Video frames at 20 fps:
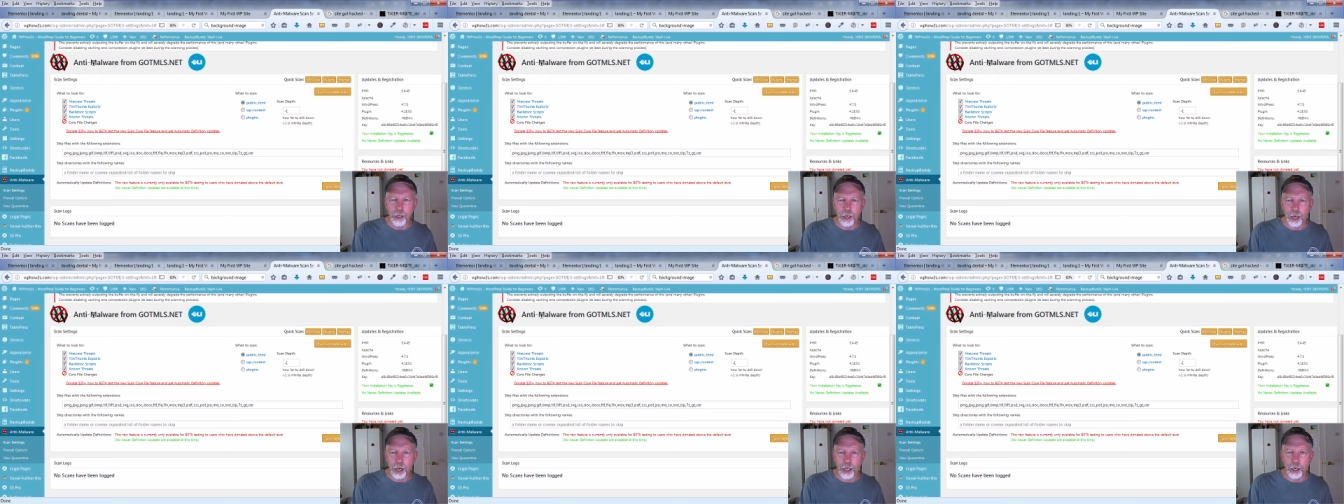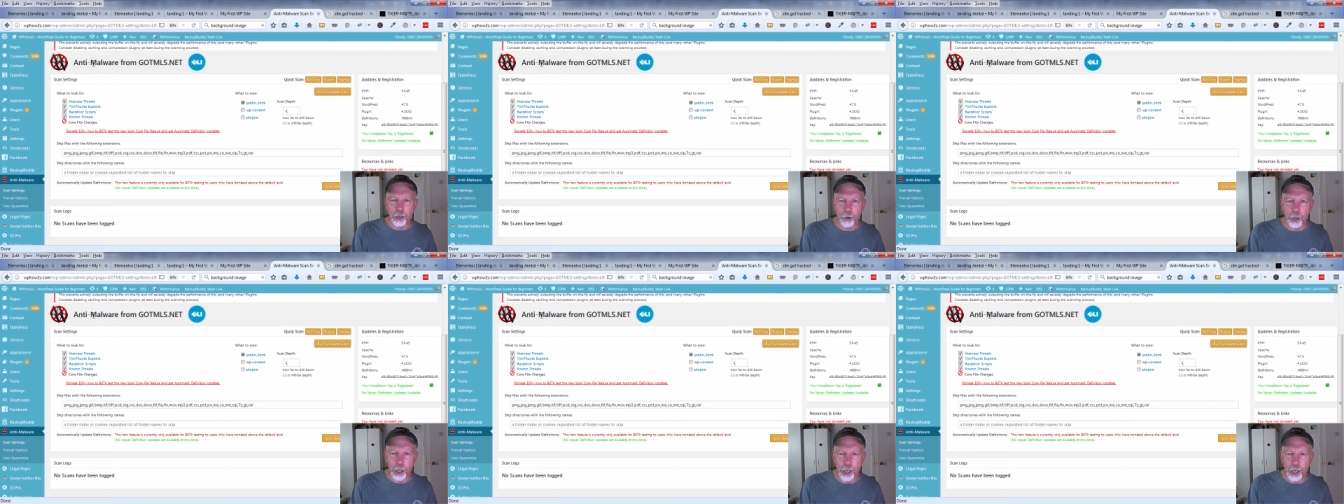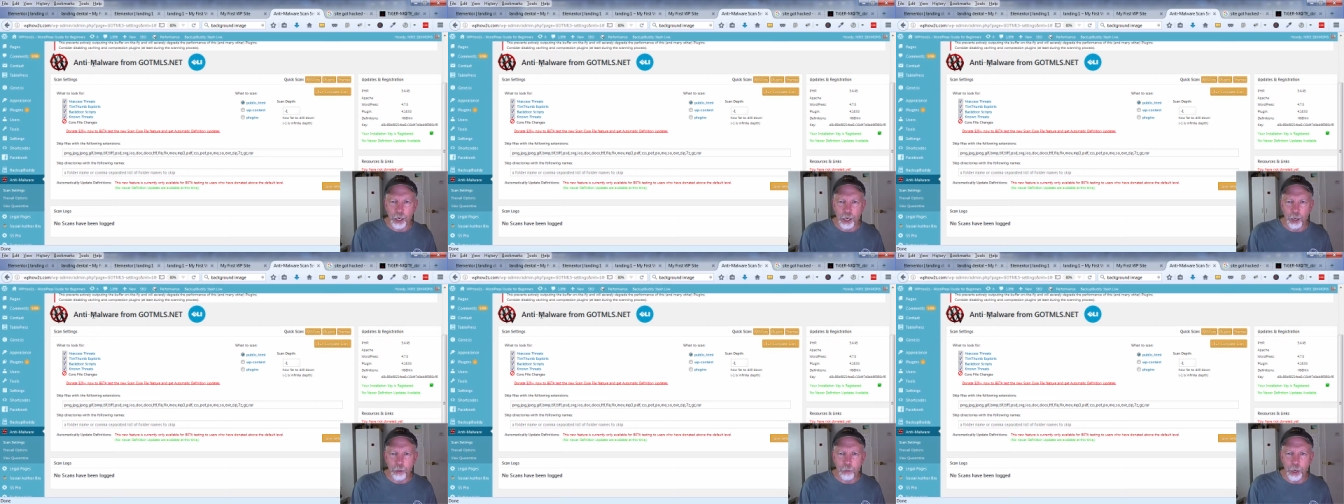the
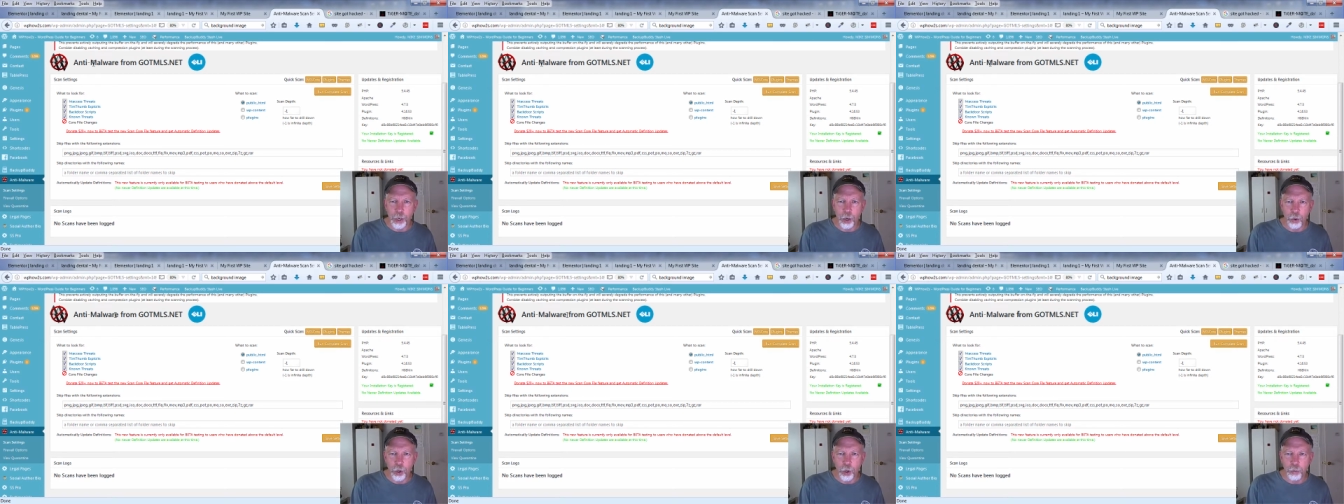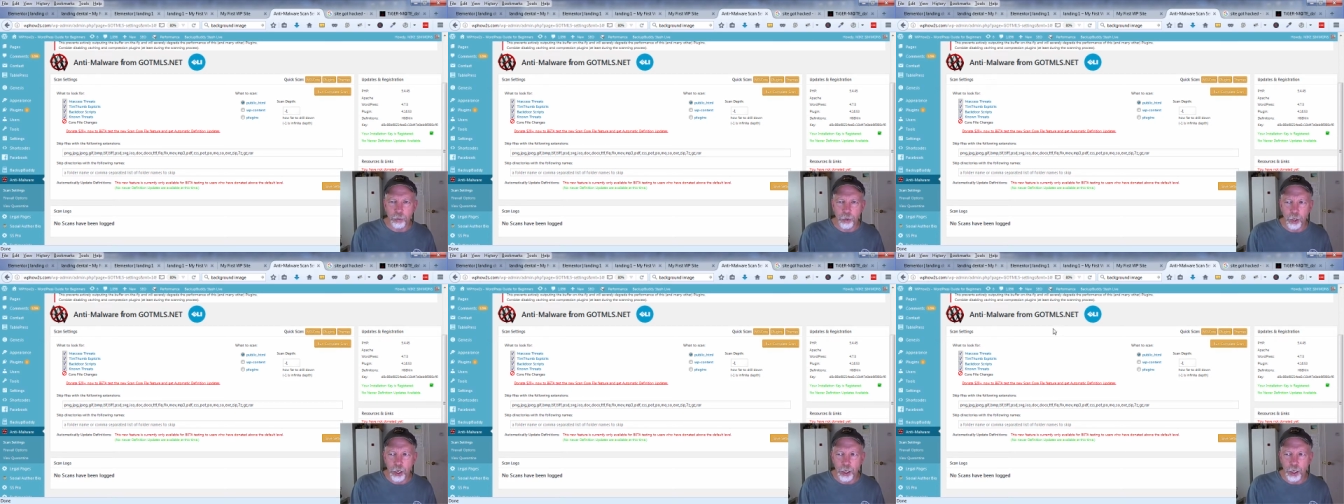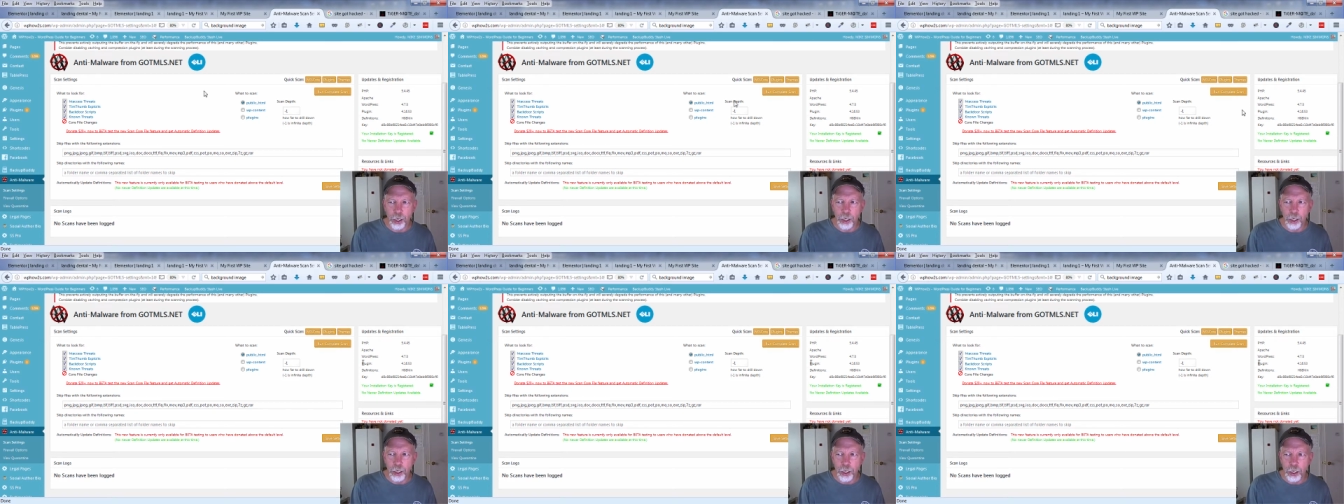
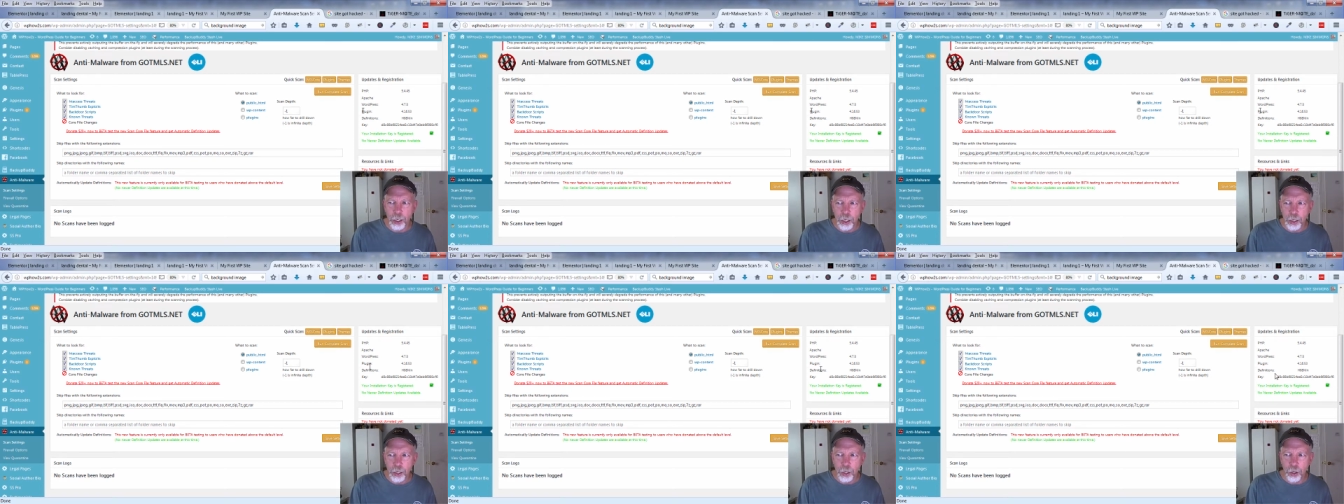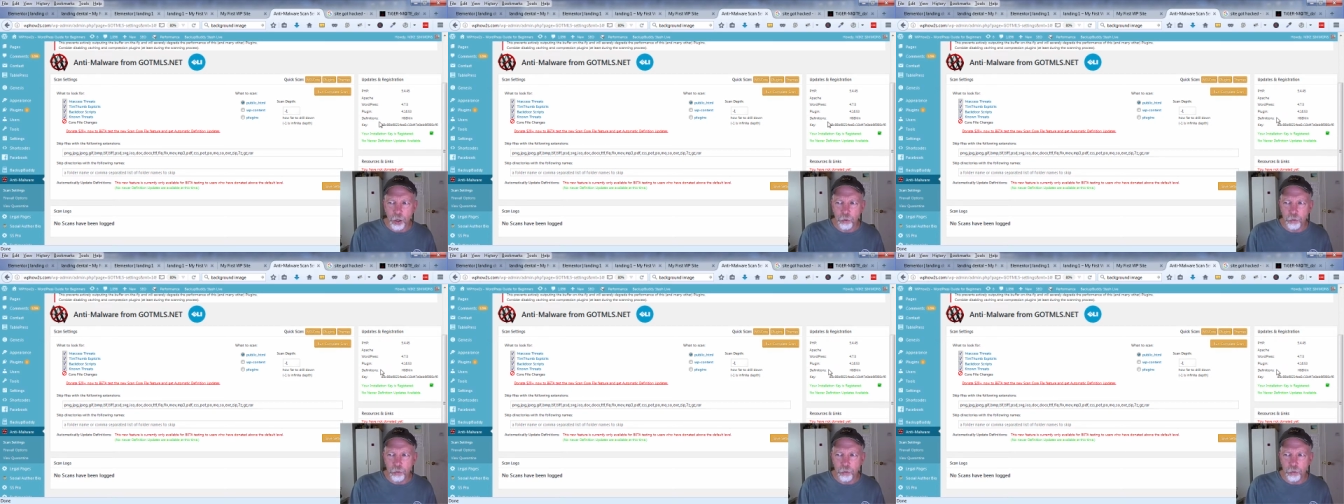anti-malware plugin.